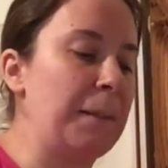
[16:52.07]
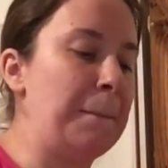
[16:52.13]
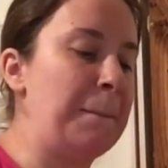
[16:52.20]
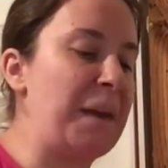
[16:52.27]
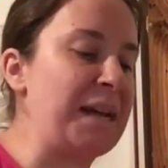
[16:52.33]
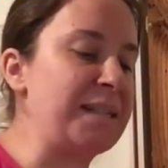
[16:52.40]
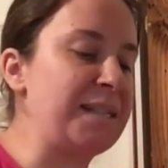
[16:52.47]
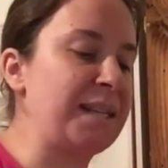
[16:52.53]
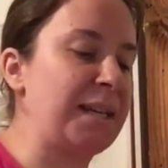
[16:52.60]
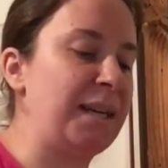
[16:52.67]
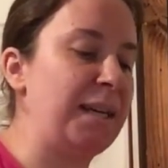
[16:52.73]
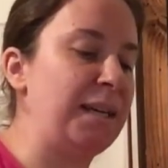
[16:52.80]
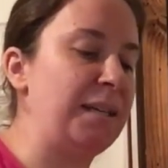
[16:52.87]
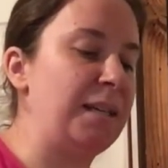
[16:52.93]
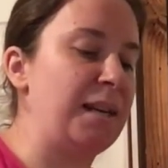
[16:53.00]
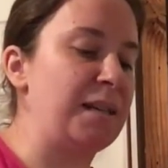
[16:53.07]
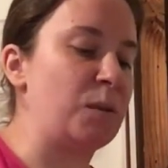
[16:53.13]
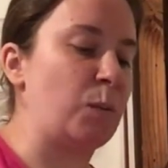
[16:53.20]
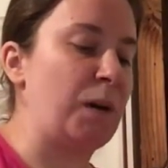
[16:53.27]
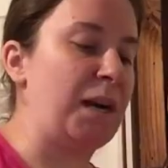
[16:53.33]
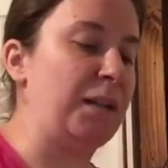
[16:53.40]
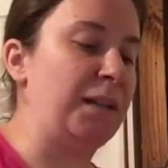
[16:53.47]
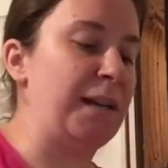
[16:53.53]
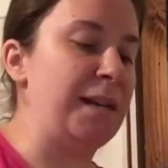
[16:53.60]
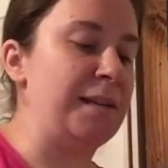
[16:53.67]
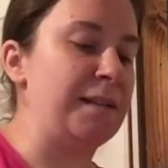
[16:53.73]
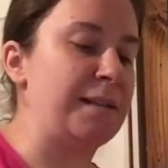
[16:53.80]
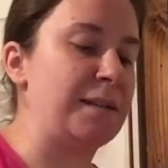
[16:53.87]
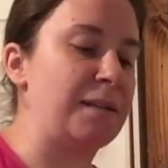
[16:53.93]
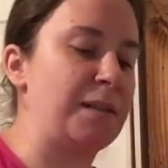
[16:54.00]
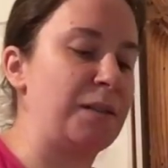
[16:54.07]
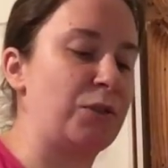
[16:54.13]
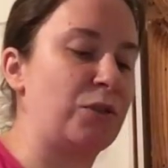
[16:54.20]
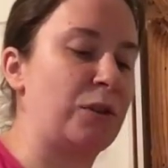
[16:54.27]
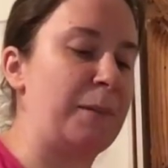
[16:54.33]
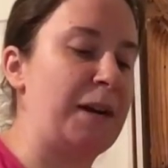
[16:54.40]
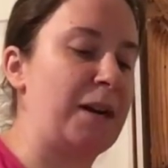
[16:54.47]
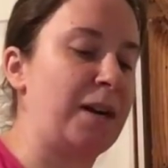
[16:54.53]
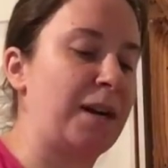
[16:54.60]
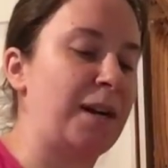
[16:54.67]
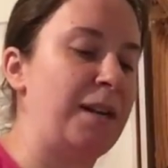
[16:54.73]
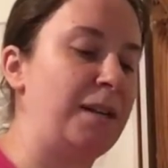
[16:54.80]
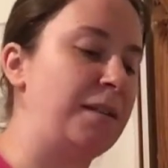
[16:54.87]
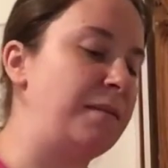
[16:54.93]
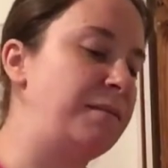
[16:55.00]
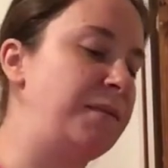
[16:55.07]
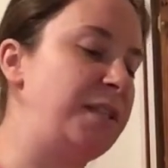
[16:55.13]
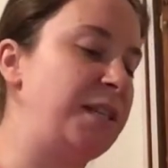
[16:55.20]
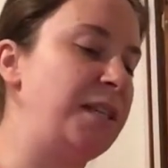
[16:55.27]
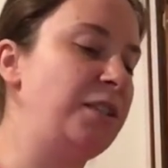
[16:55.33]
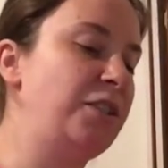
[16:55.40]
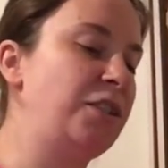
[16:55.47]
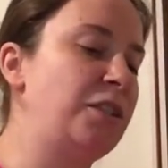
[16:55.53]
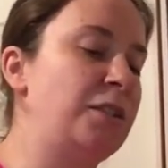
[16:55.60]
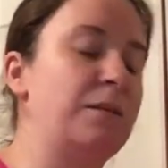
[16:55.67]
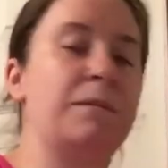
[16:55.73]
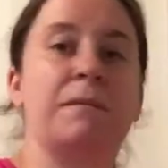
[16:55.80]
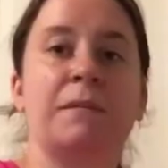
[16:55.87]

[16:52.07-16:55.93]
Mexican as well as Central American dish.